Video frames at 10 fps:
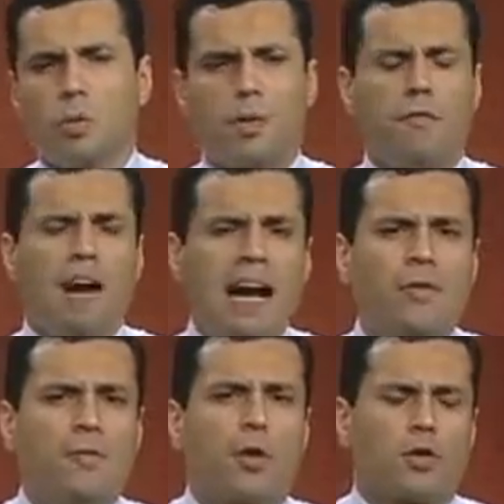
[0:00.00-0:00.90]
To
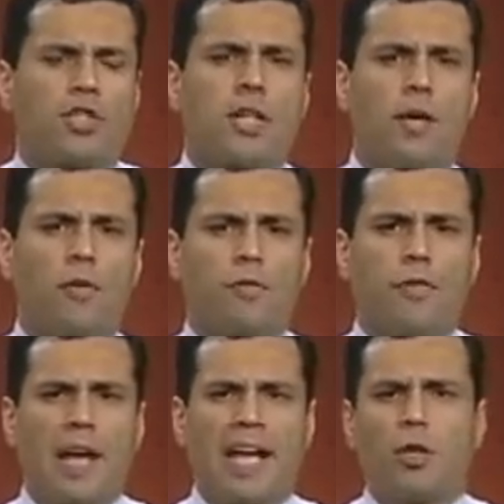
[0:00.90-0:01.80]
provide for
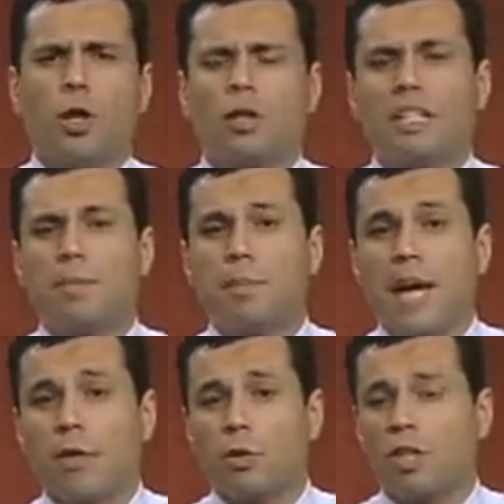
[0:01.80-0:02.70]
yourself and not
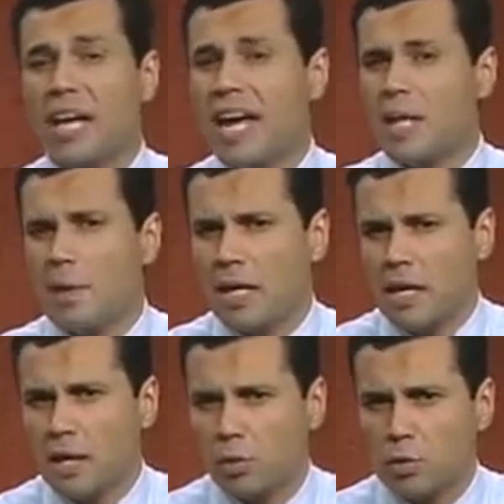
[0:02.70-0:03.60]
depend on
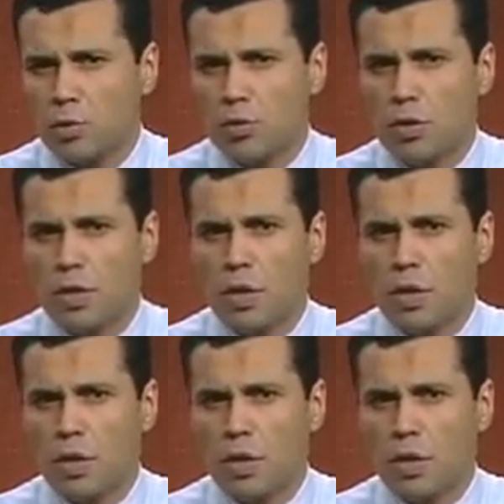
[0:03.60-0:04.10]
anybody else